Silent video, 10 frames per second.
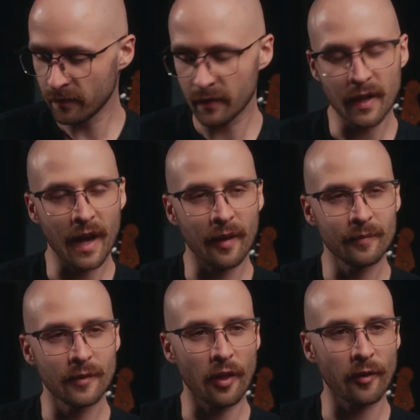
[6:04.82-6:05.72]
Yeah,
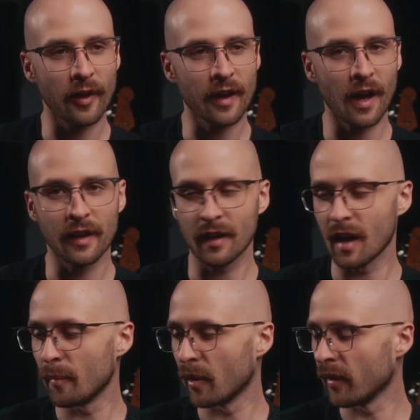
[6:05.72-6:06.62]
another iconic
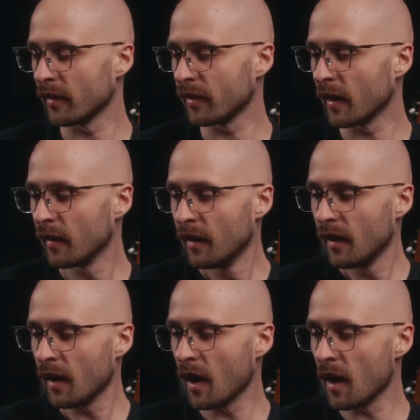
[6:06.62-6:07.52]
combo right there.
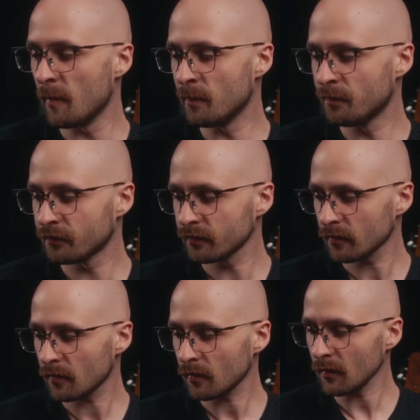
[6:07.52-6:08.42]

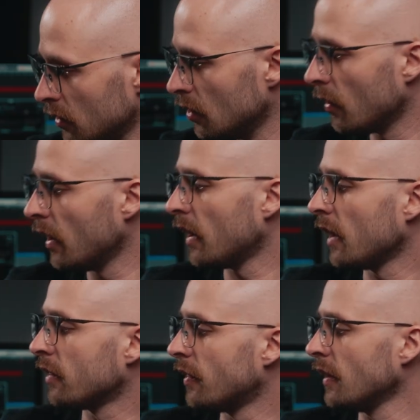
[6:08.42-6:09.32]
You know what?
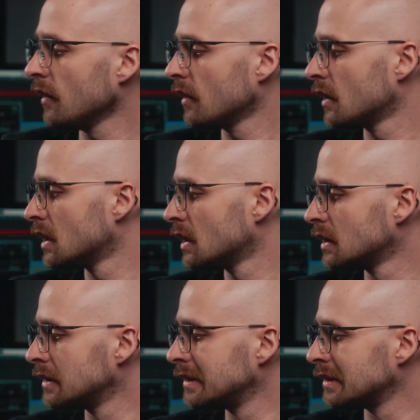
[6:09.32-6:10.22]
I think
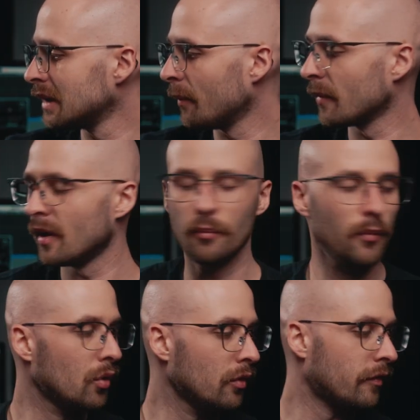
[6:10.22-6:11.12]
I'm gonna
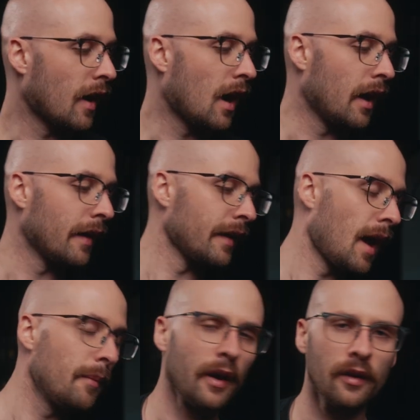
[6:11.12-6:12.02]
move on.
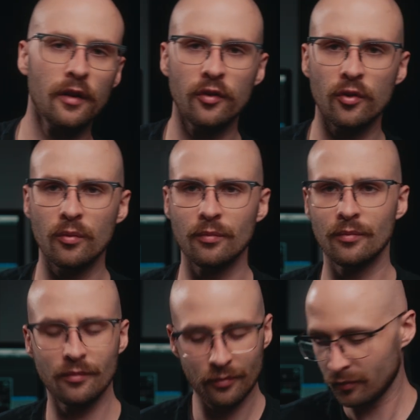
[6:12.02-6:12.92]
I'm not gonna do
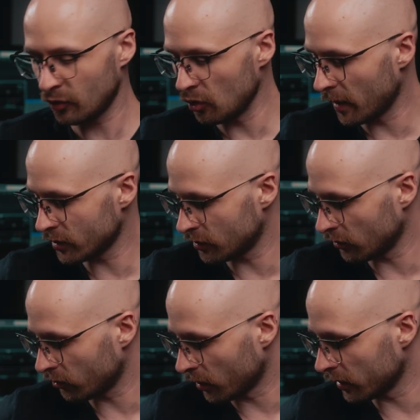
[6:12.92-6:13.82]
too much
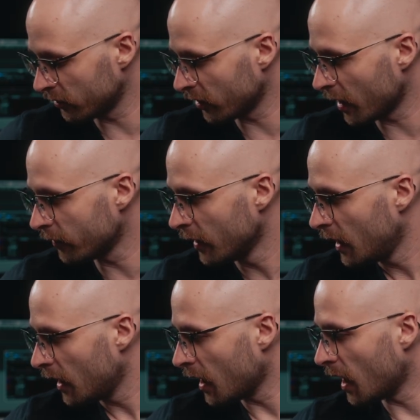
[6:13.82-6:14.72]
distorted stuff
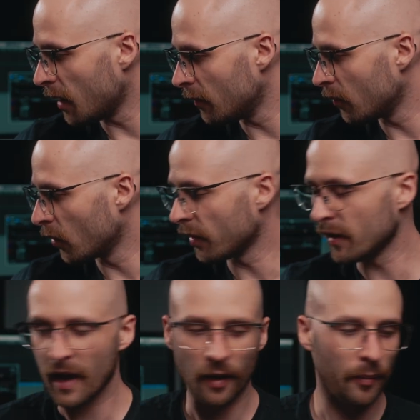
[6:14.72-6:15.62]
with
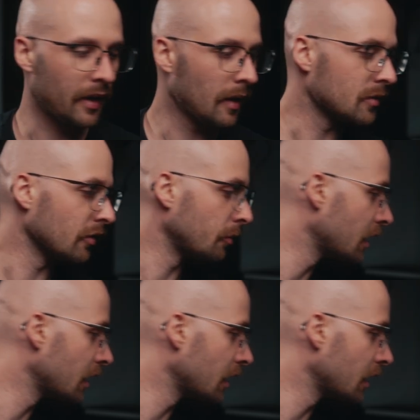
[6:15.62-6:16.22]
the neck pickup just